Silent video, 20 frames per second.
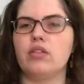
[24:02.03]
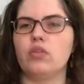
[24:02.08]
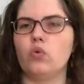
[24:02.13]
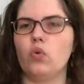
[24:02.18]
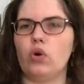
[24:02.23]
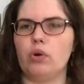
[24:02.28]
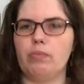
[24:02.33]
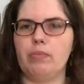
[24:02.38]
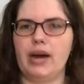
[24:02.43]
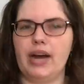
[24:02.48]

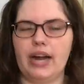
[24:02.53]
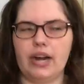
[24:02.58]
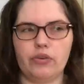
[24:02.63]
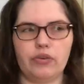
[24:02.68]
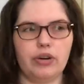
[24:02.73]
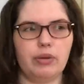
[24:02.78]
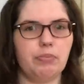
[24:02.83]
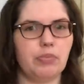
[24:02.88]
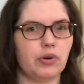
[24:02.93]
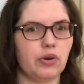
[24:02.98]
Lord
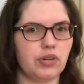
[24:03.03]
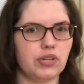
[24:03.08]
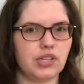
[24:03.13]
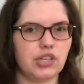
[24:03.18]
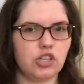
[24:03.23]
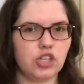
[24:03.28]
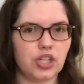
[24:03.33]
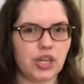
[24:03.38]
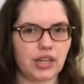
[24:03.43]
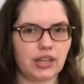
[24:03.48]
Byron, Percy
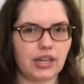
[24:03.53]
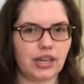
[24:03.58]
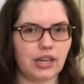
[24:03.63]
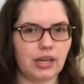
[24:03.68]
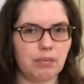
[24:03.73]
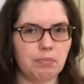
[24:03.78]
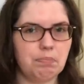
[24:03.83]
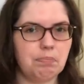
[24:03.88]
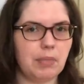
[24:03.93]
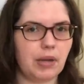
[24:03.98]

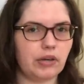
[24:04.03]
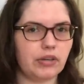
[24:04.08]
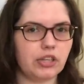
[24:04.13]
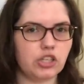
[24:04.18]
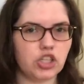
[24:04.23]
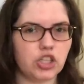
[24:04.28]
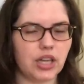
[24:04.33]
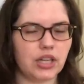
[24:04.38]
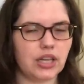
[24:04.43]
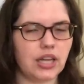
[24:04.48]
Shelley, Mary
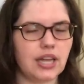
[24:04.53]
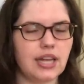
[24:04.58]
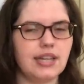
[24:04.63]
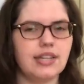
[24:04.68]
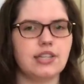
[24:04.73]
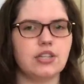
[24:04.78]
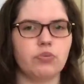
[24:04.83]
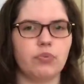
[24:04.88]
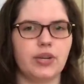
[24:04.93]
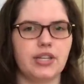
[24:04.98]
Shelley
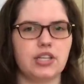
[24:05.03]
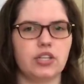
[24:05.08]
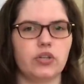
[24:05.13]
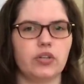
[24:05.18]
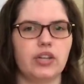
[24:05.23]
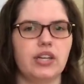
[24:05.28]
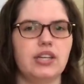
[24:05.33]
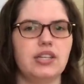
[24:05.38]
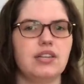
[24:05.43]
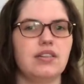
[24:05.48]
in
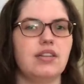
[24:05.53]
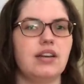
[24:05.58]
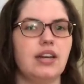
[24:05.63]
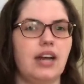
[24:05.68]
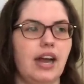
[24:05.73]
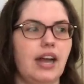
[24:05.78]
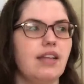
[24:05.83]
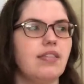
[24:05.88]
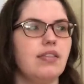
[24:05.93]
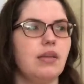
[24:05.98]
Switzerland the
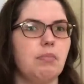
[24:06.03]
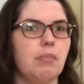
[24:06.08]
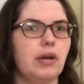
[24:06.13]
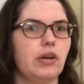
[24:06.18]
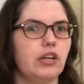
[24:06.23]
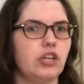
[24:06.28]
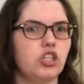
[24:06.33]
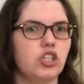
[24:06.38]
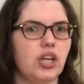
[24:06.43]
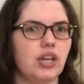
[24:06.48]
night that
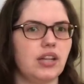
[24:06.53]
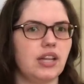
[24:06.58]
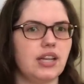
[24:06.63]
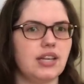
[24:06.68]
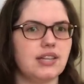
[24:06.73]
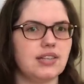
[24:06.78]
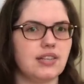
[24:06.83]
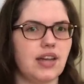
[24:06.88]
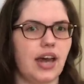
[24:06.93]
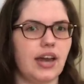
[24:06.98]
Mary Shelley
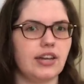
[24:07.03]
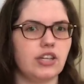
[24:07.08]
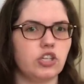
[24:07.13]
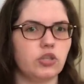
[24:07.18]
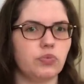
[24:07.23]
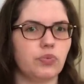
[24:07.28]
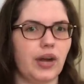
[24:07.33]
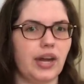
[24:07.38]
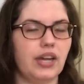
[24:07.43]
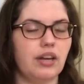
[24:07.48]
decided
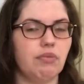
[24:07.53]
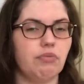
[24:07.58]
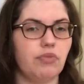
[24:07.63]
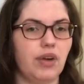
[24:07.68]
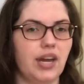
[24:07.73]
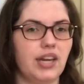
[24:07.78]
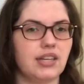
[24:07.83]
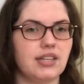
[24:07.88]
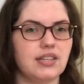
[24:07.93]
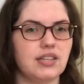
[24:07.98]
to write
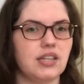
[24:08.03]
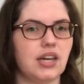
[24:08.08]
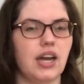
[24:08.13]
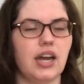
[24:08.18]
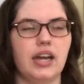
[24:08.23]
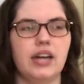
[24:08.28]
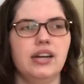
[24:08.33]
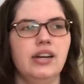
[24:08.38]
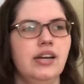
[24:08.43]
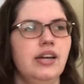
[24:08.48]

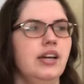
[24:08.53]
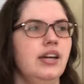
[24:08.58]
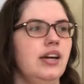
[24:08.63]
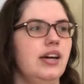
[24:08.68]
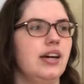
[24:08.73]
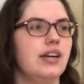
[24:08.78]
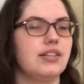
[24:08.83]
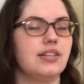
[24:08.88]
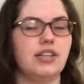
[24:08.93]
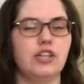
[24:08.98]
Frankenstein.
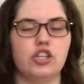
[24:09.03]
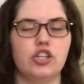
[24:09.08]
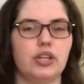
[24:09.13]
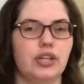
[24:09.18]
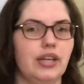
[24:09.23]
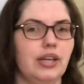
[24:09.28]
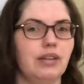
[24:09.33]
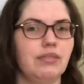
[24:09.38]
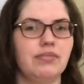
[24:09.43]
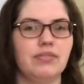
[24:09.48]

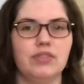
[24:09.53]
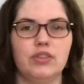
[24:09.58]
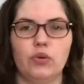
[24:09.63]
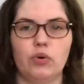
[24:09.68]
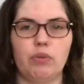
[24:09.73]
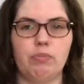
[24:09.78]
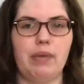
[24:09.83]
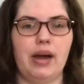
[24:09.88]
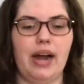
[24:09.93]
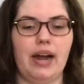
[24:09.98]
Essentially,
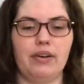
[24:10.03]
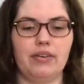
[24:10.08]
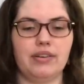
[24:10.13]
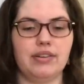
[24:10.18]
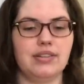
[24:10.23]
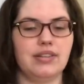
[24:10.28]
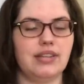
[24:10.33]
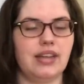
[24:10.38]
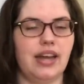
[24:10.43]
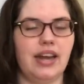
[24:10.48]
Lord
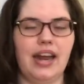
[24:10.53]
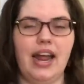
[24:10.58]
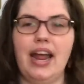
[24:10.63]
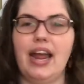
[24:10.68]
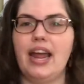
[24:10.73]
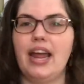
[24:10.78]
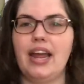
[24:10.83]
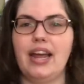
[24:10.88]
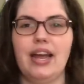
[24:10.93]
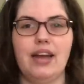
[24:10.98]
Byron said,
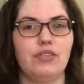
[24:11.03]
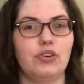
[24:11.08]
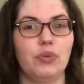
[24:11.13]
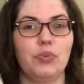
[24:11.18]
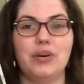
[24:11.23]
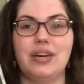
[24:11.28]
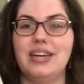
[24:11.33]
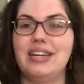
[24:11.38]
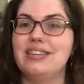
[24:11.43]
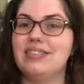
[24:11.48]
hey,
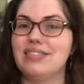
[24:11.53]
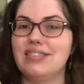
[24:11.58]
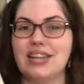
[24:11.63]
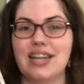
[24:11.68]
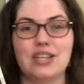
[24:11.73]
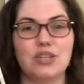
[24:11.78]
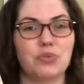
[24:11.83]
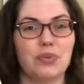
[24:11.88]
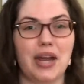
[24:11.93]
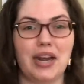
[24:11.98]
everyone,
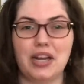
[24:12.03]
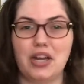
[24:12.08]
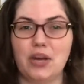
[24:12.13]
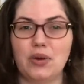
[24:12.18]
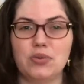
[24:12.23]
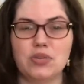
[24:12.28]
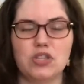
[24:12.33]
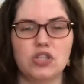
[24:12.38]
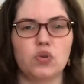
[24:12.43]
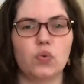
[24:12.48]
let's write a
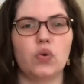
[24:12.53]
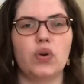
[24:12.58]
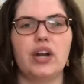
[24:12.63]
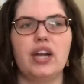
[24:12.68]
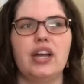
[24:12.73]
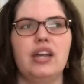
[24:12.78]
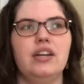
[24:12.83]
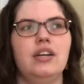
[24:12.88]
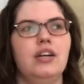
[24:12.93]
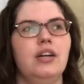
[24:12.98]
ghost
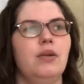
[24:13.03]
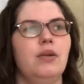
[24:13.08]
story.